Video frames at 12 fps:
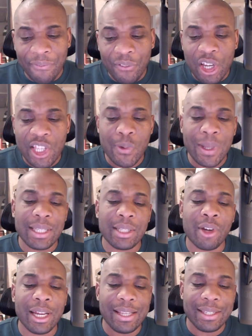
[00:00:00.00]
verse
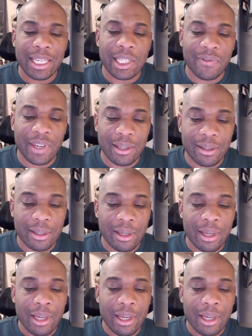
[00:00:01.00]
29, it says this: